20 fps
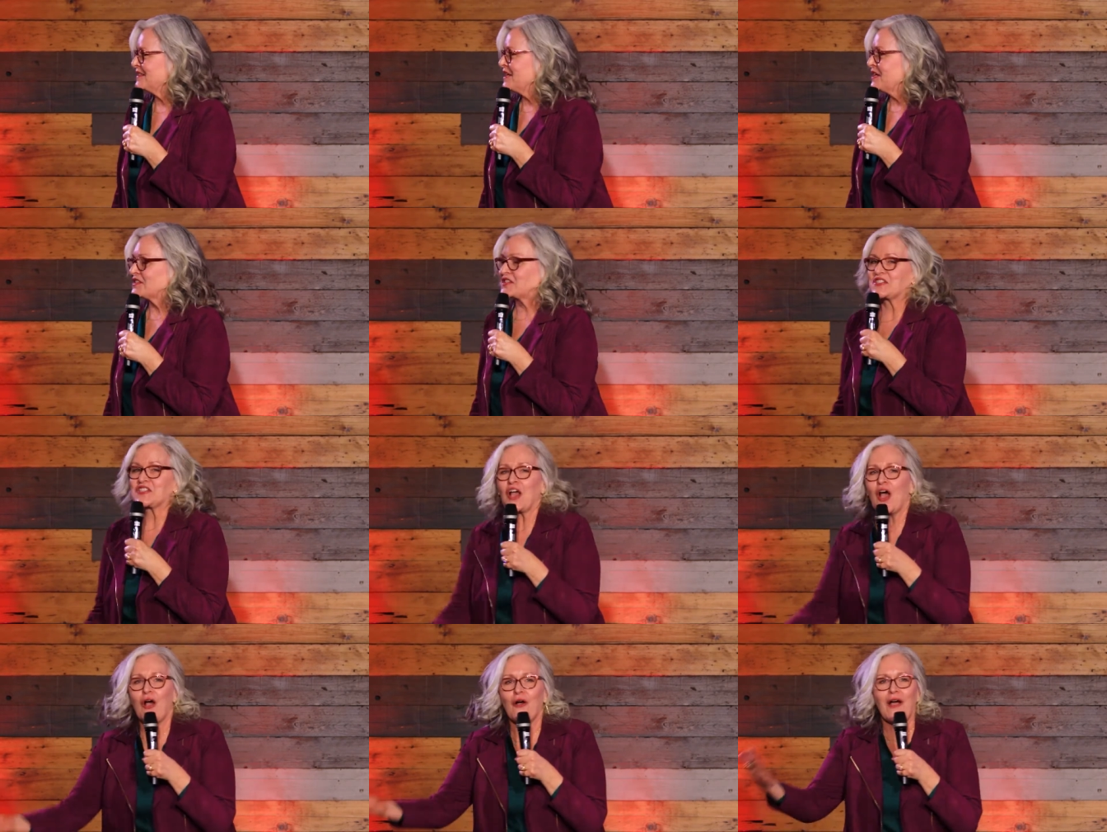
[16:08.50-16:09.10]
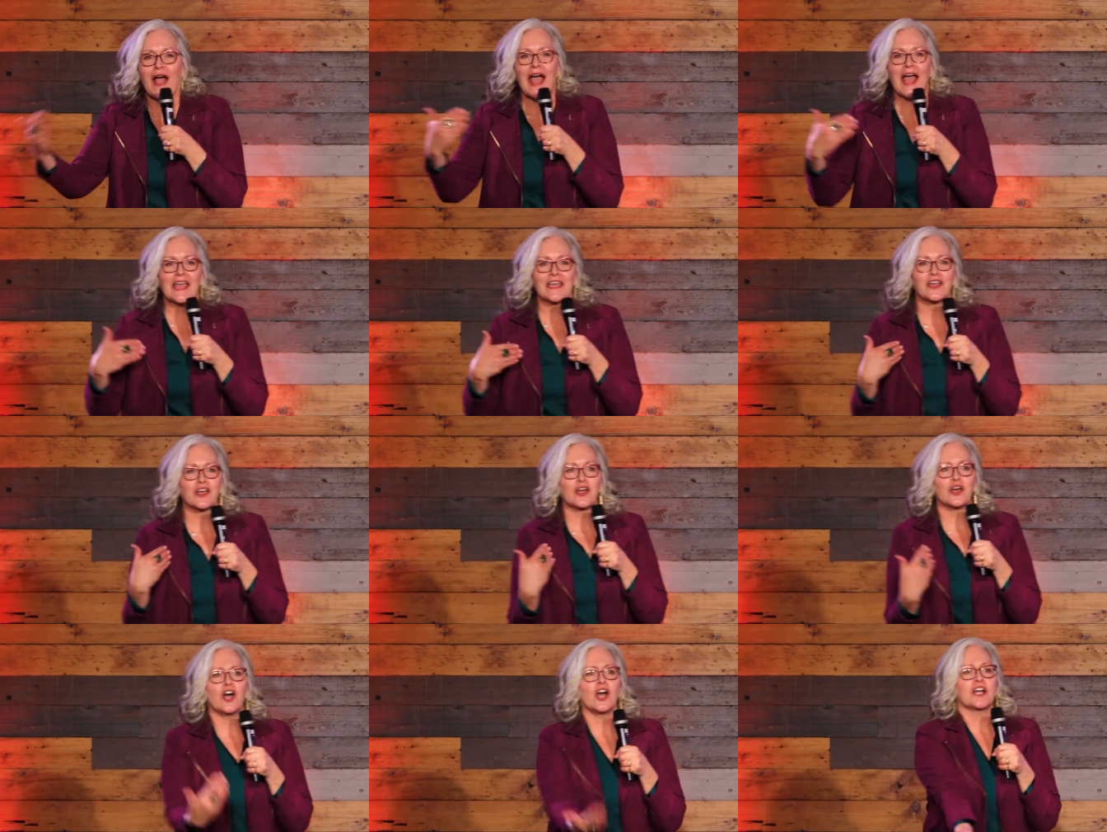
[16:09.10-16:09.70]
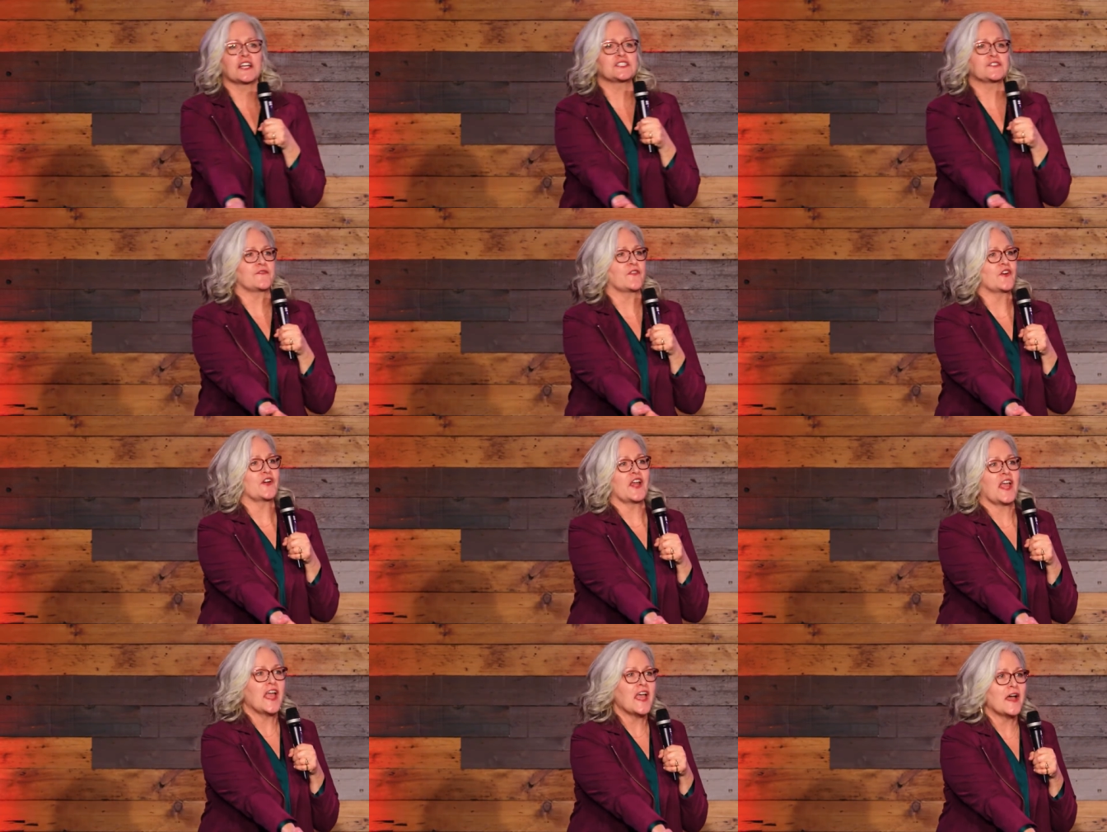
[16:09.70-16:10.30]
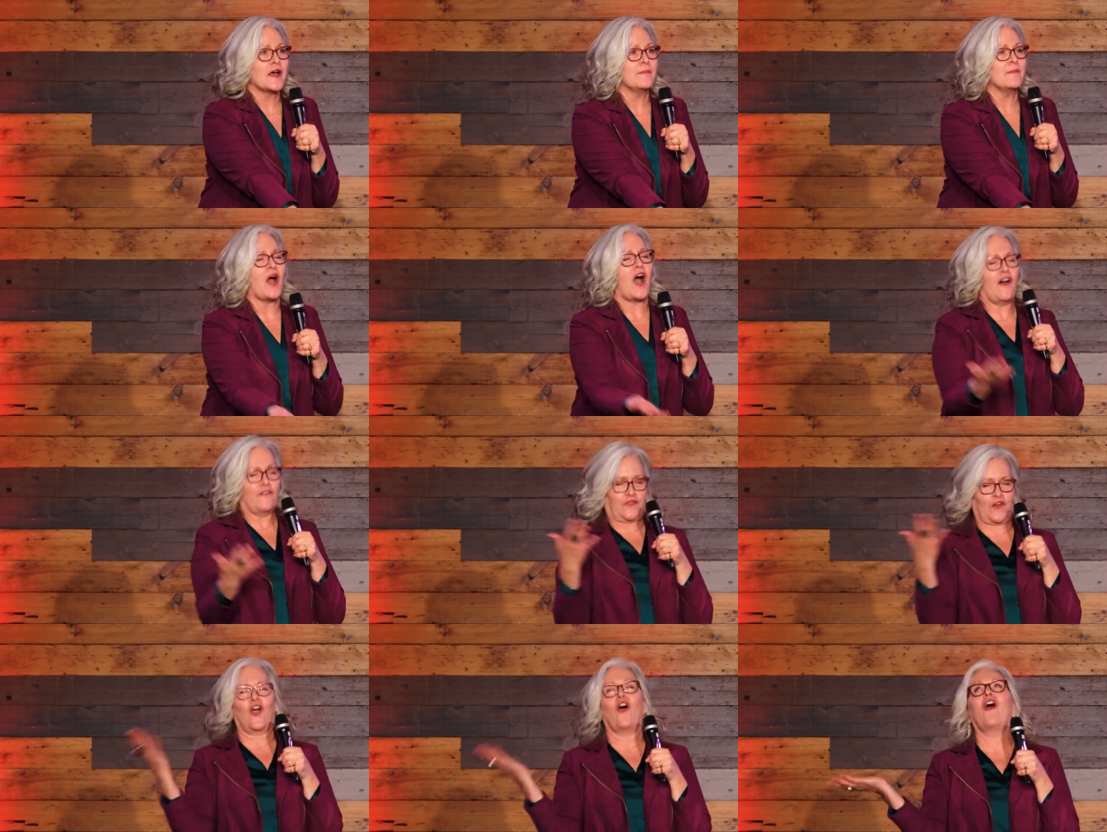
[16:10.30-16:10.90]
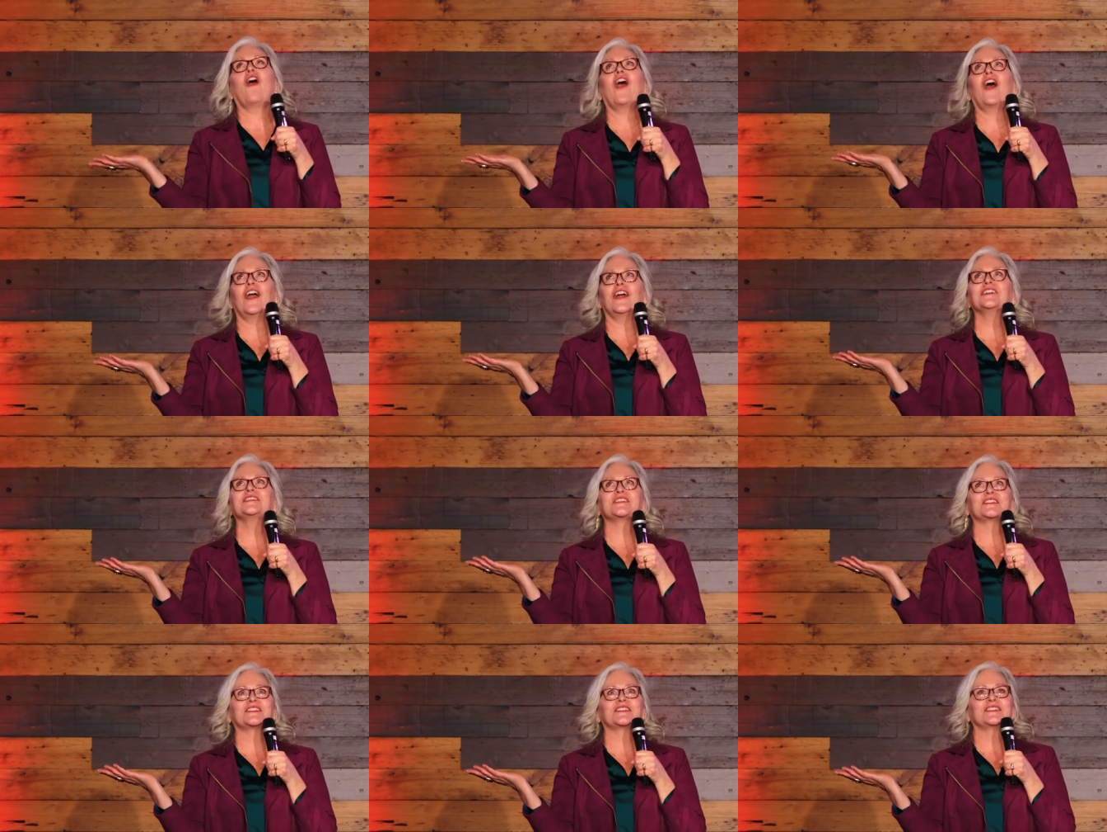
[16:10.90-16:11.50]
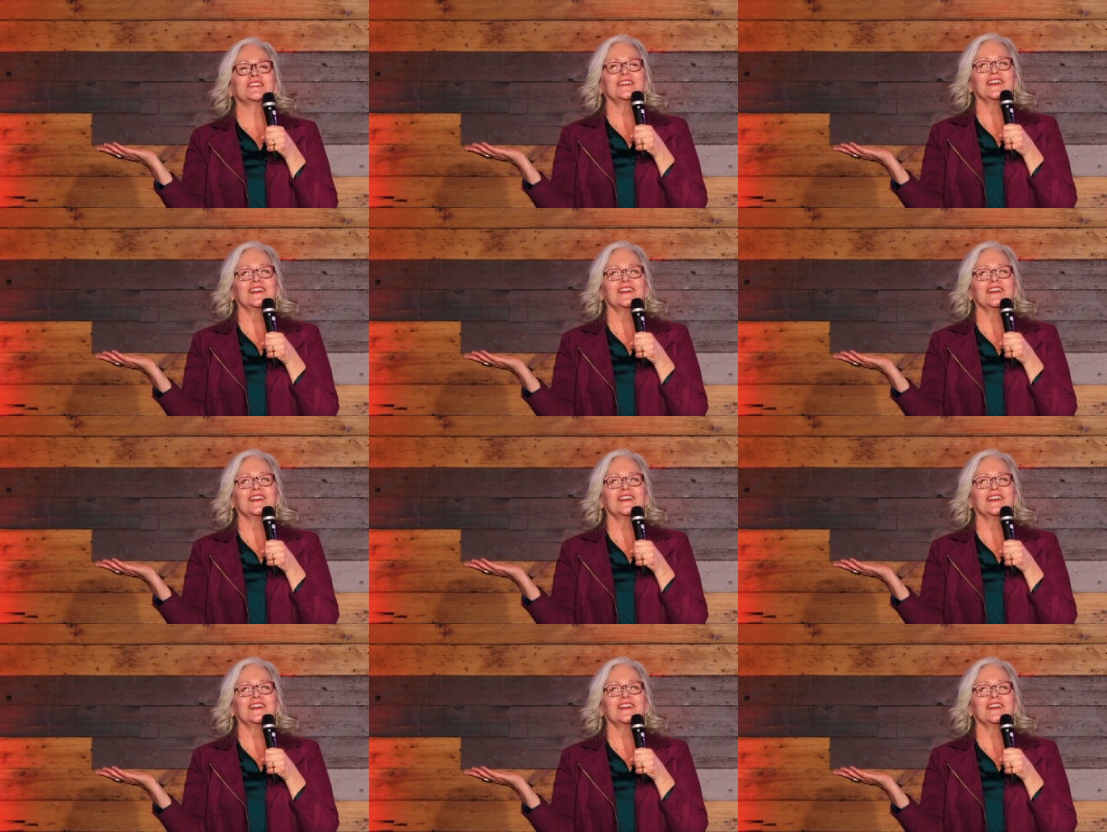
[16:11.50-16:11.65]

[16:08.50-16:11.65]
So I cooked for him, of course.